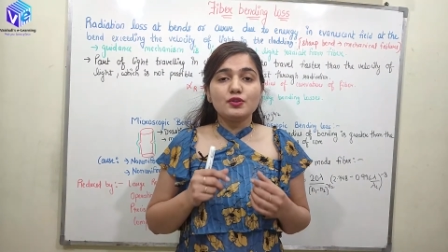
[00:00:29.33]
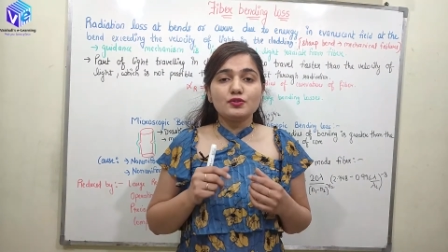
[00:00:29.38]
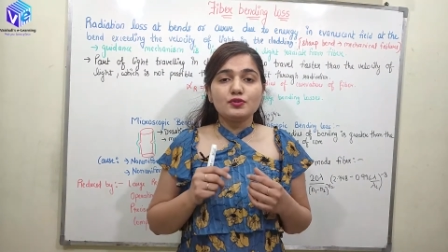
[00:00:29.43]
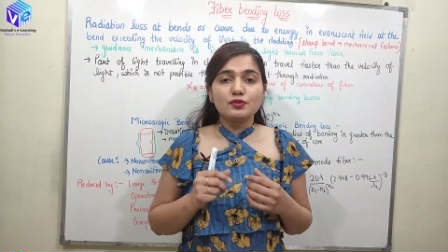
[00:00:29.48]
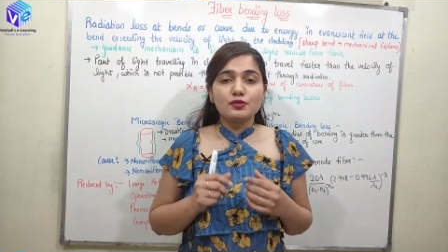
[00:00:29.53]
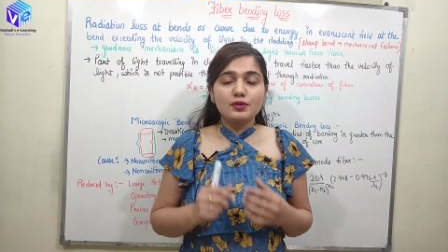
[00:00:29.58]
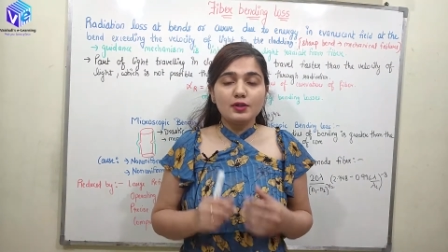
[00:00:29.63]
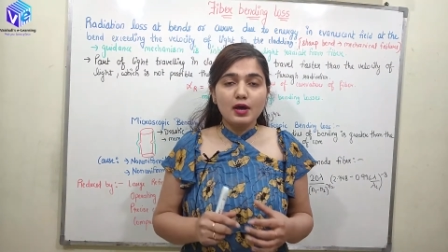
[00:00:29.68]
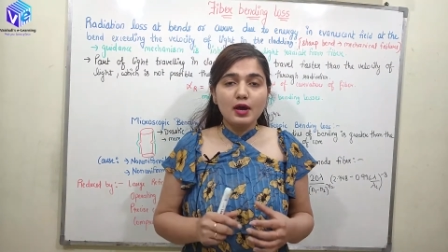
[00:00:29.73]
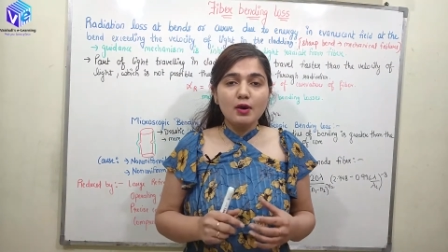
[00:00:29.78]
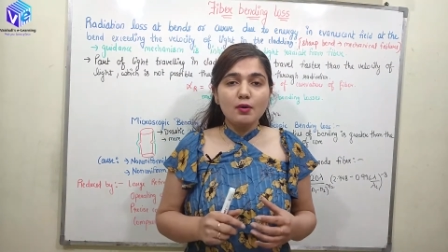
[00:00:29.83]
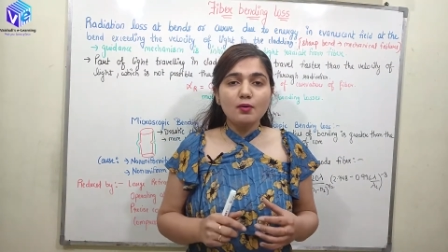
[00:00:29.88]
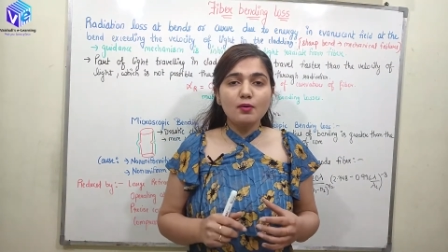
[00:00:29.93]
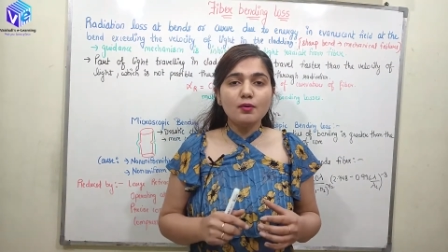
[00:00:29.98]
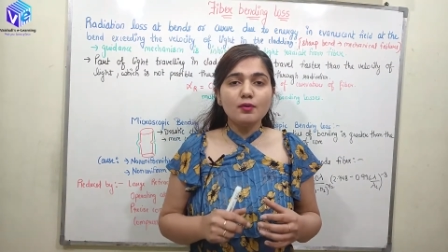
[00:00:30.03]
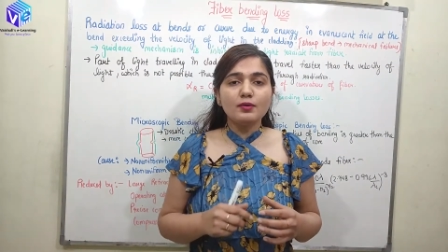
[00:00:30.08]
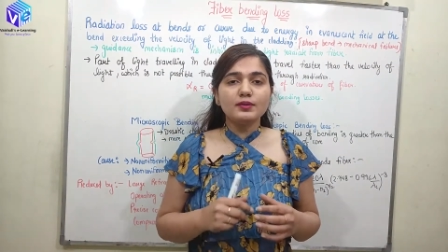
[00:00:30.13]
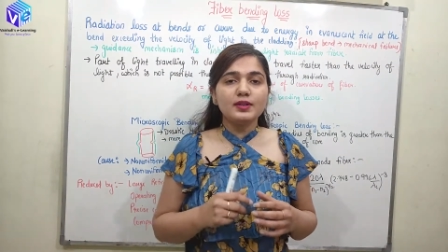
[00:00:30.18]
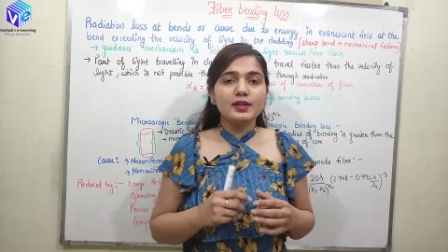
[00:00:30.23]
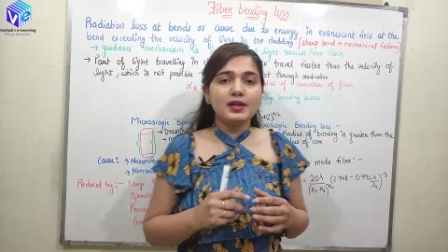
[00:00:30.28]
So
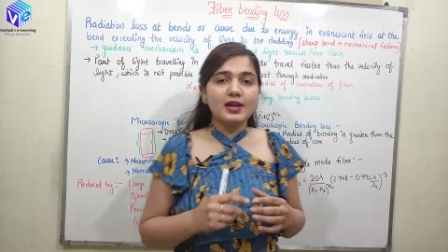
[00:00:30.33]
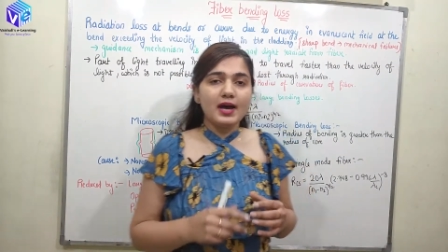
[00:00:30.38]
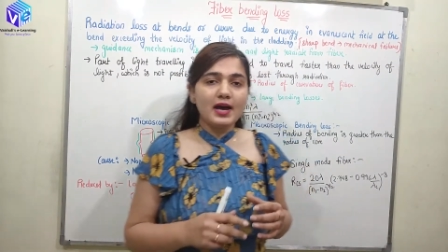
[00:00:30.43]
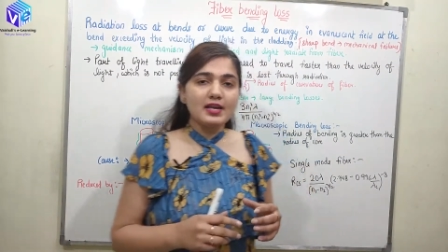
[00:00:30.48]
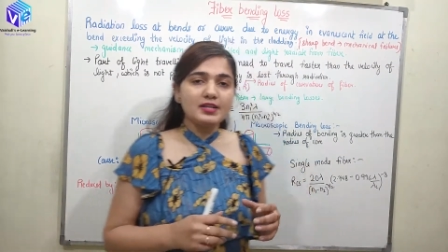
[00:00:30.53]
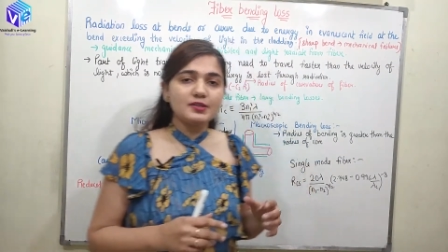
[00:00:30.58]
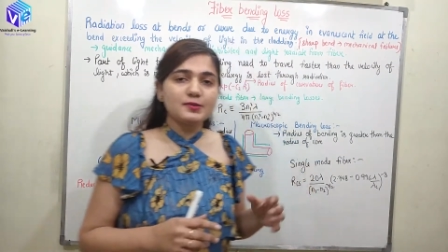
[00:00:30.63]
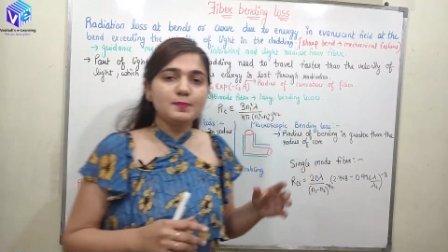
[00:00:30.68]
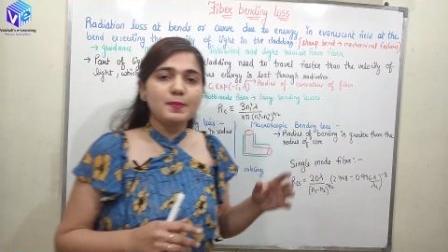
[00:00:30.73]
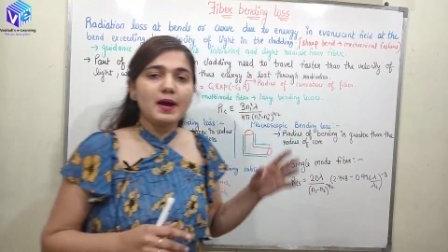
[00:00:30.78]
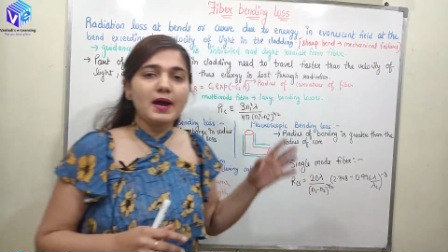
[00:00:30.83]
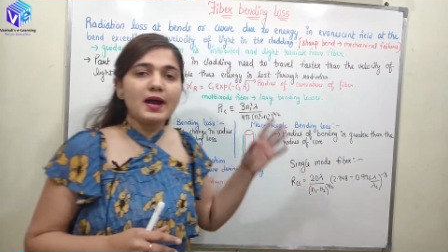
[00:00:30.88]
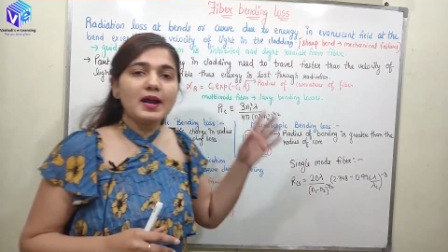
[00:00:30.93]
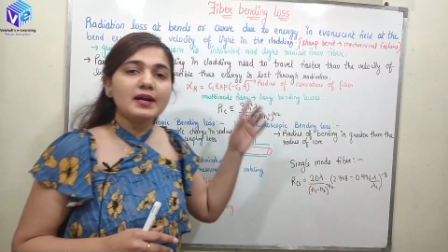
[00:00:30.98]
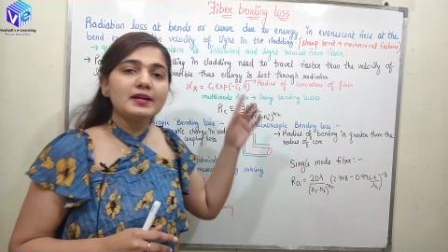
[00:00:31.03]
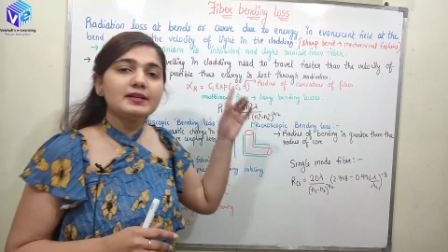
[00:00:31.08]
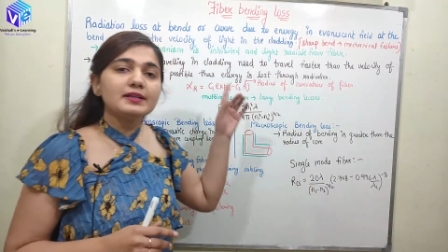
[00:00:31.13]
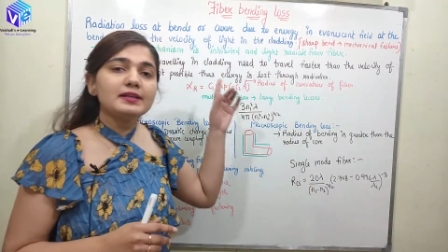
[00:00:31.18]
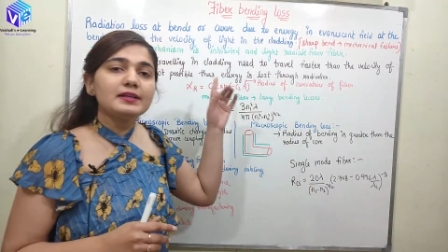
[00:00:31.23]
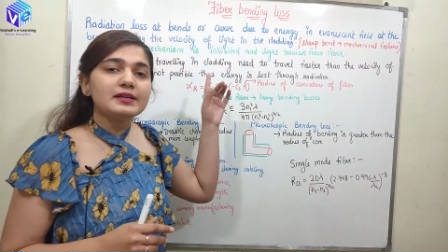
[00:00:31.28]
now the last
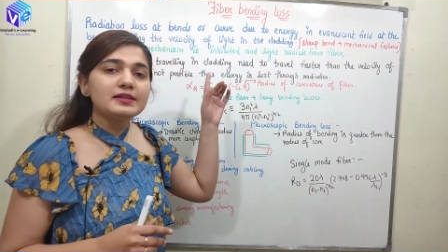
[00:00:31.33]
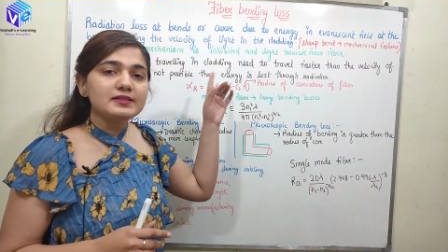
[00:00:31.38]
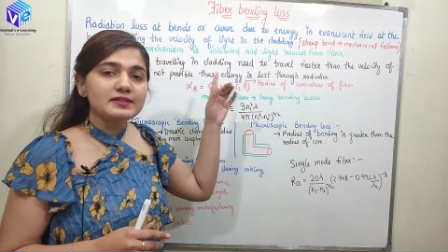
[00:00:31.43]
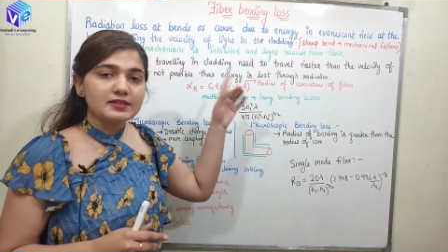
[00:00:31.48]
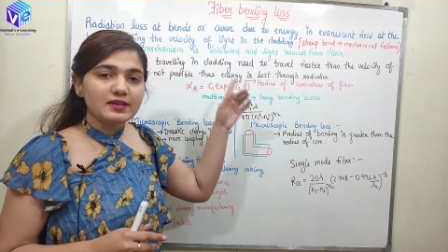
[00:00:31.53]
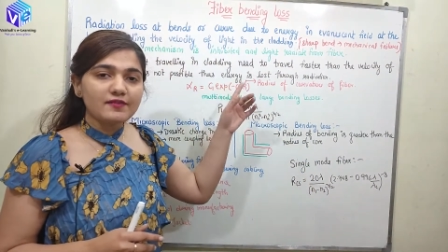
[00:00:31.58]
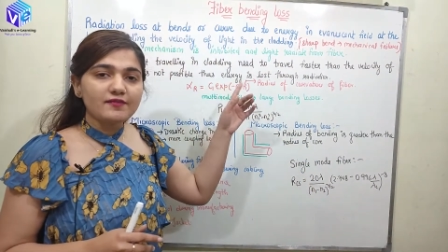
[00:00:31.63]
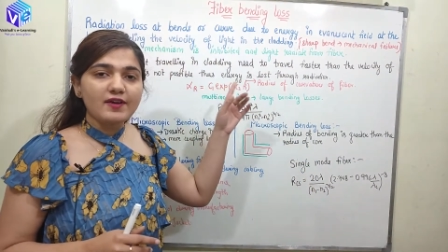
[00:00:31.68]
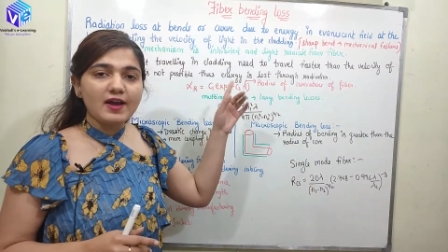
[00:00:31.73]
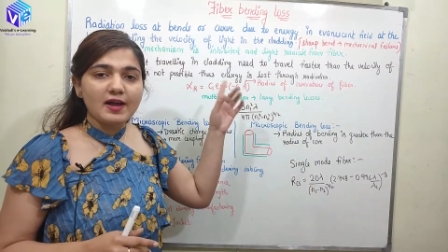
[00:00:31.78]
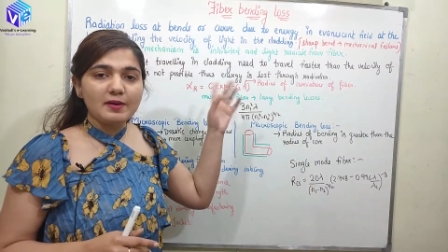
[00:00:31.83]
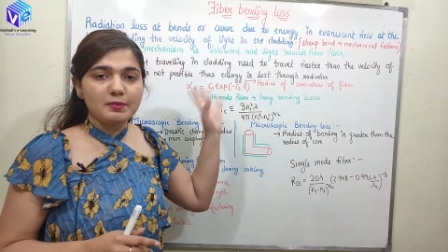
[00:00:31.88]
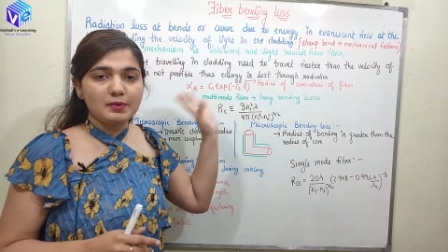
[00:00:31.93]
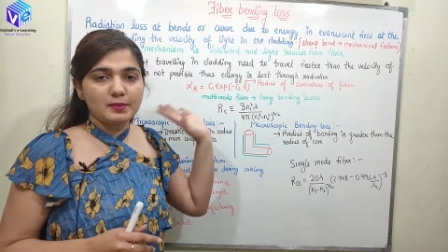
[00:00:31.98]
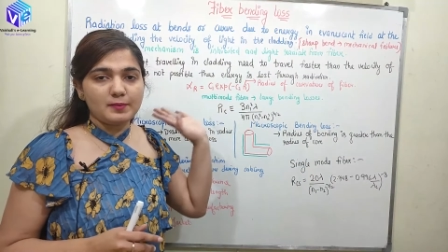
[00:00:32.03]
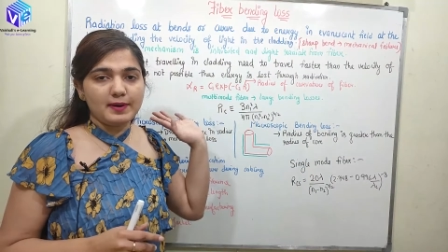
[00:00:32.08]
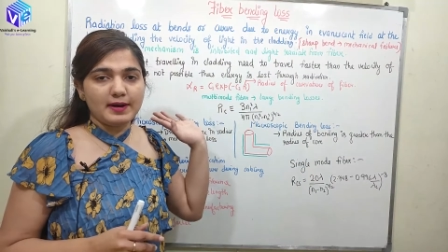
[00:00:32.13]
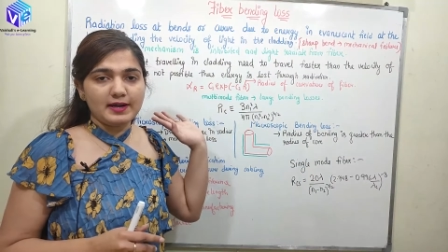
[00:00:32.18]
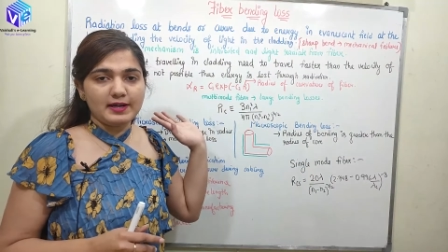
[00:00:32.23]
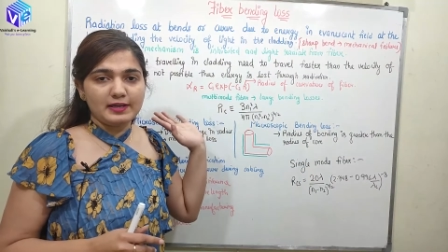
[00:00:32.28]
part is the
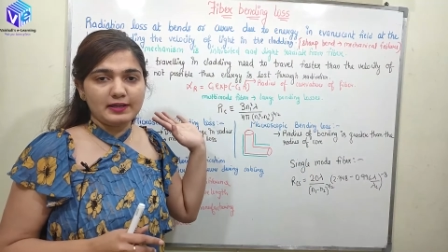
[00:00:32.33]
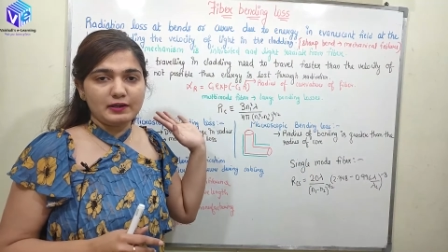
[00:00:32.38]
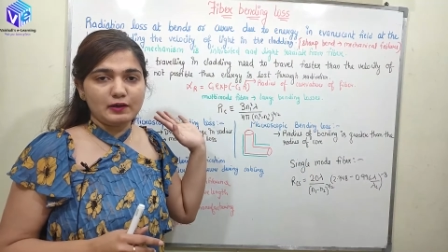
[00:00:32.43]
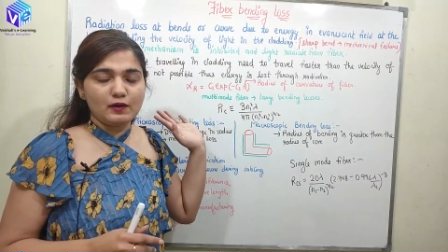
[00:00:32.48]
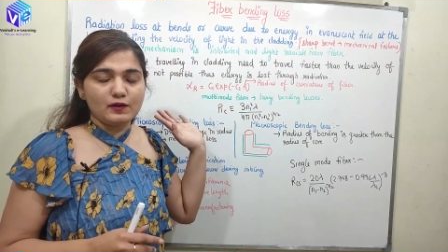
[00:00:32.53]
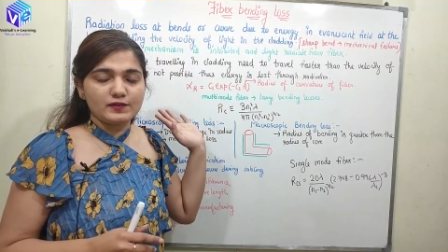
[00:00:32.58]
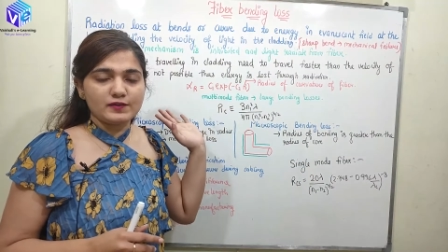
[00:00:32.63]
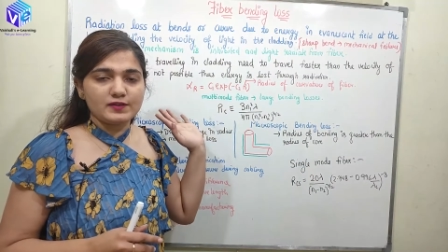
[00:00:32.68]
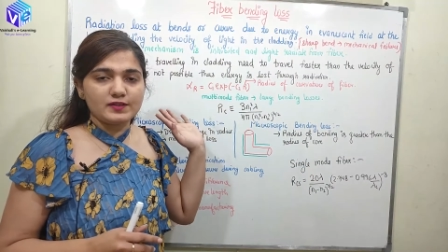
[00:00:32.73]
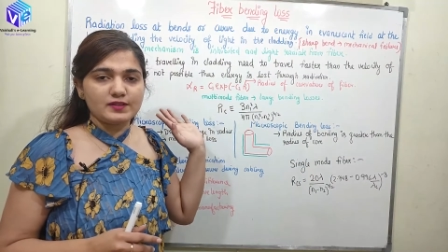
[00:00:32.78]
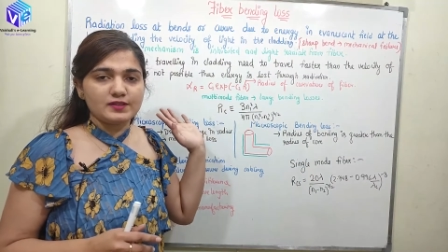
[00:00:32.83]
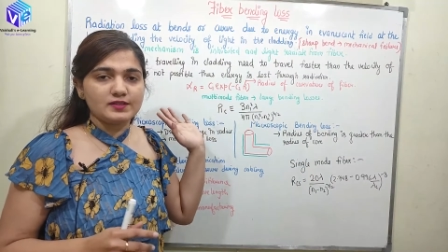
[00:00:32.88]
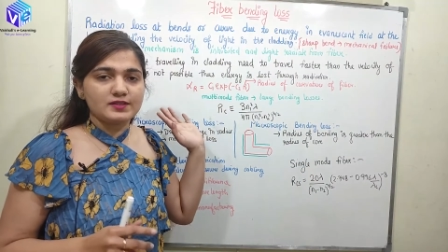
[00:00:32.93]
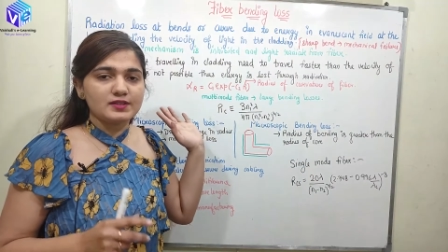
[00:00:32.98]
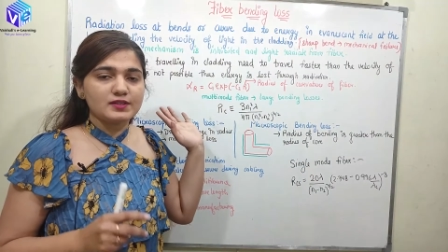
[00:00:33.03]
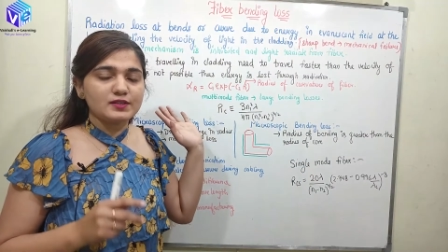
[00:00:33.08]
fiber bending losses.